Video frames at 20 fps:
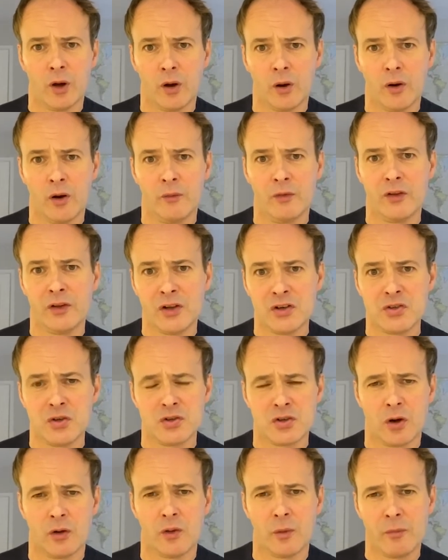issues
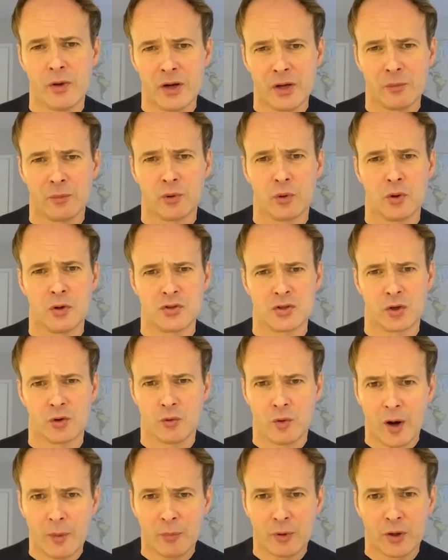are that many employers are
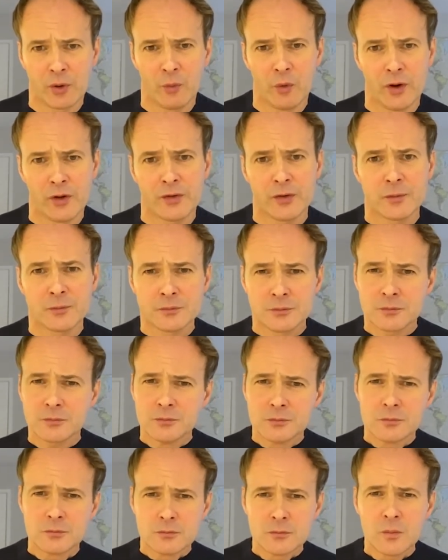grappling with
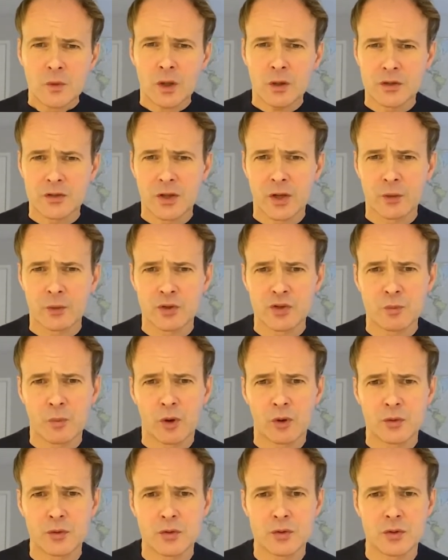as they
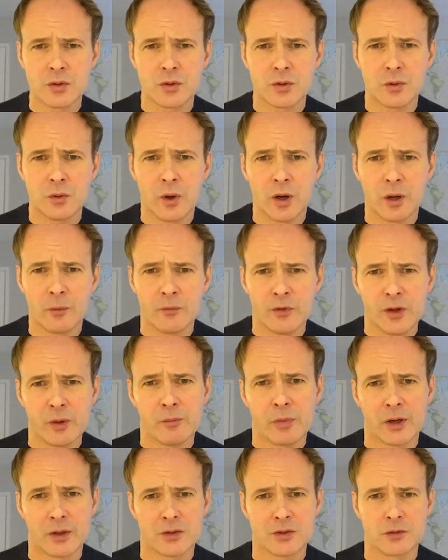respond to the
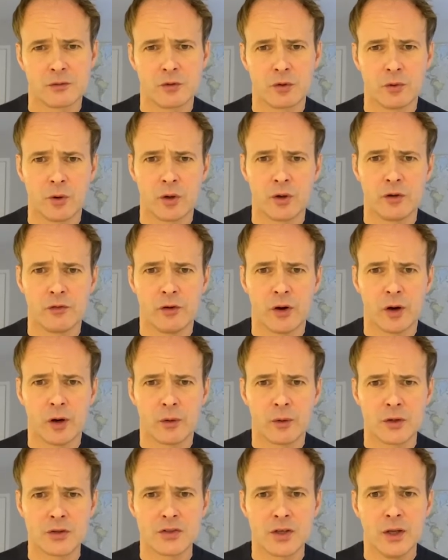impacts of
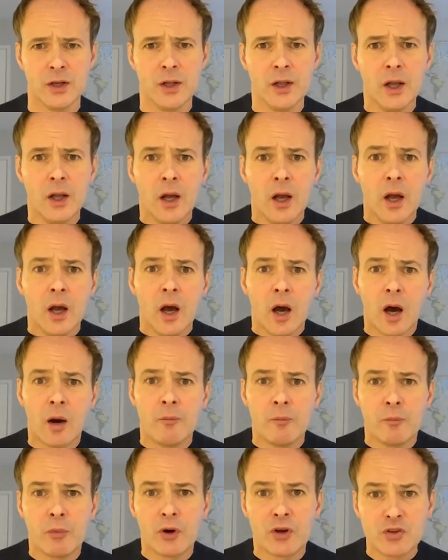coronavirus.
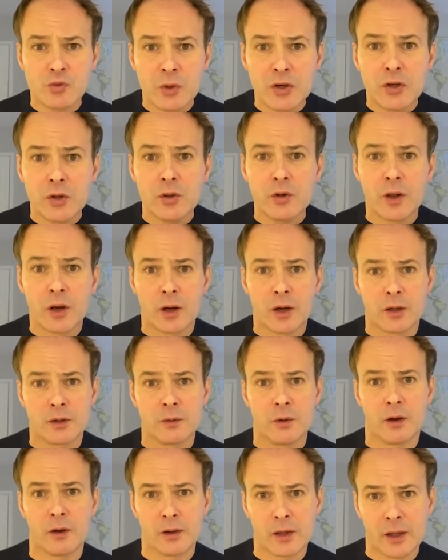But as we do that,
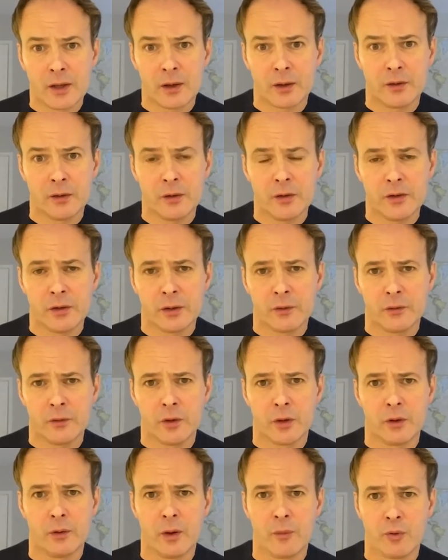I do think
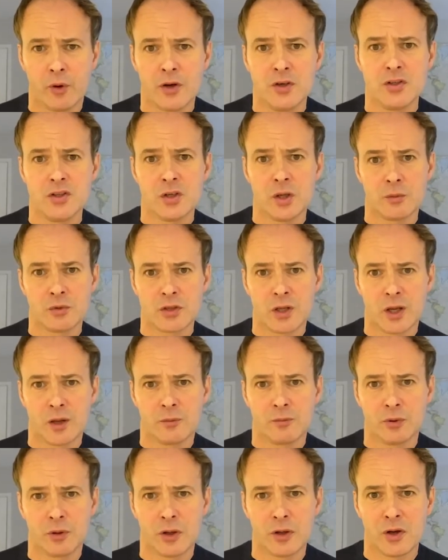that apprenticeships
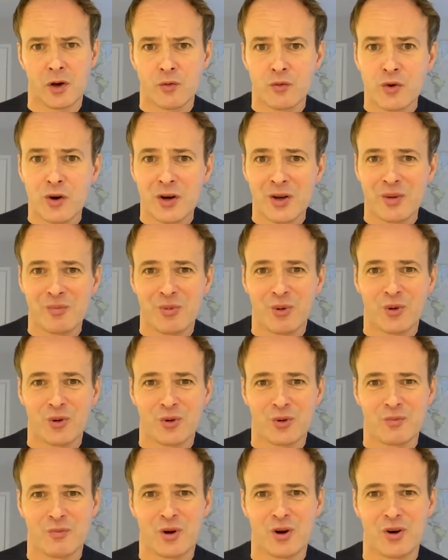can play a really
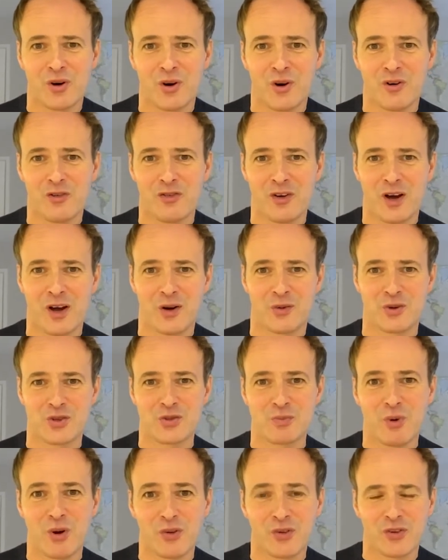important part of our
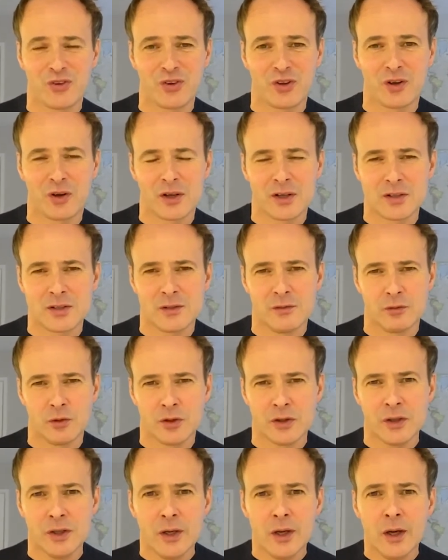response
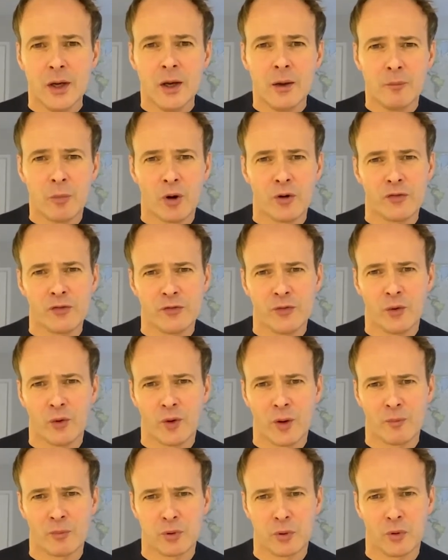collectively, both for
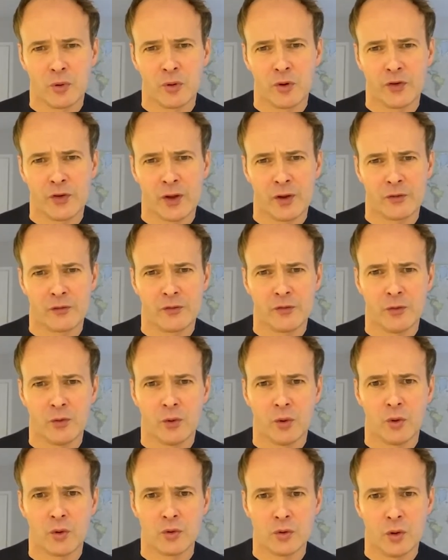employers and
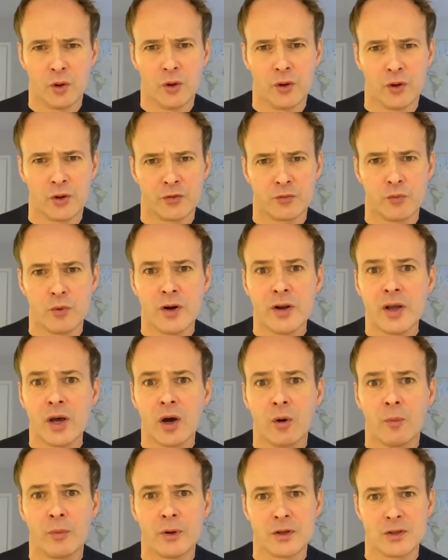for learners, really
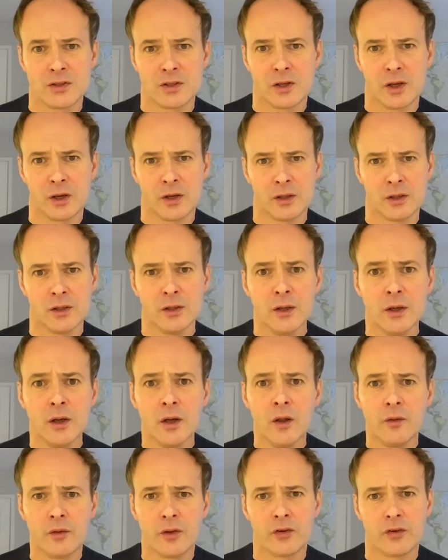helping to gain
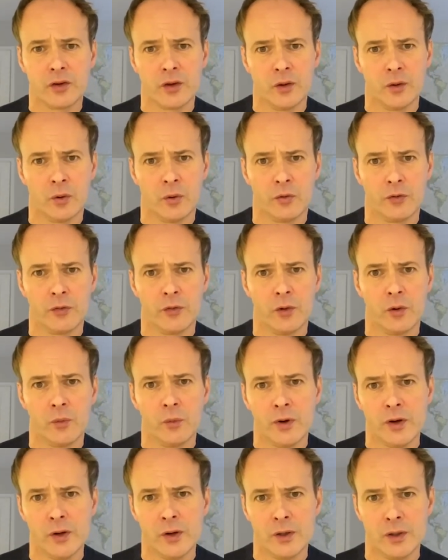the skills that
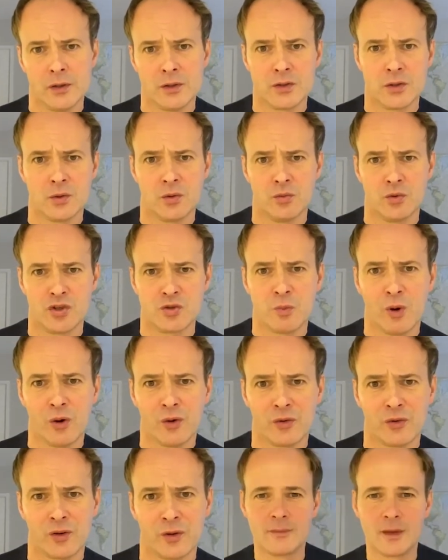we need to
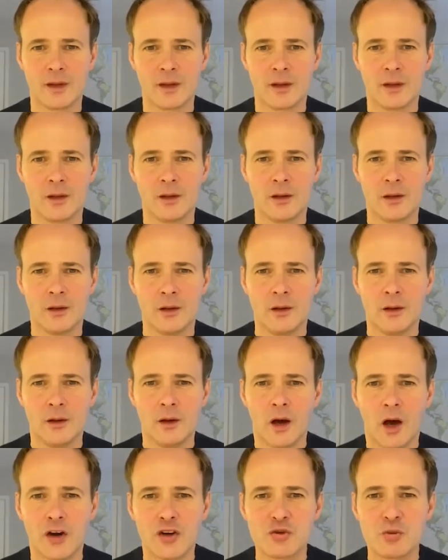respond.
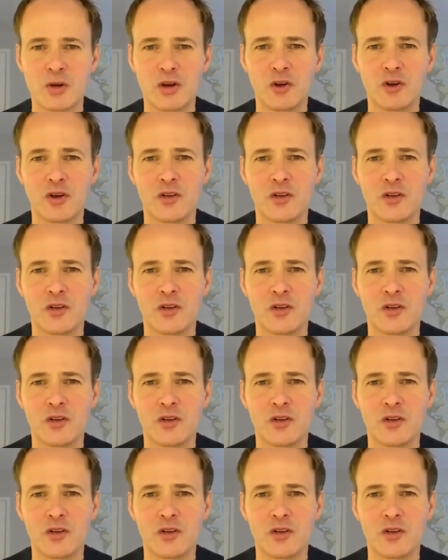And as we look at that